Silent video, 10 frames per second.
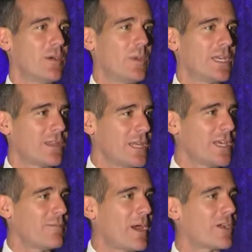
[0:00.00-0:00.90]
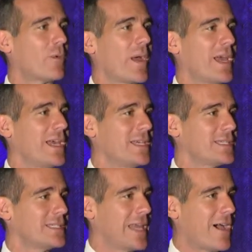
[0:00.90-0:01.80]
we can think of better
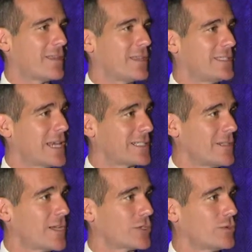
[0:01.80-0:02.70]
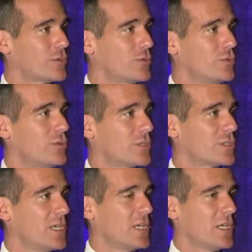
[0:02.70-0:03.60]
ways now that the technological tools,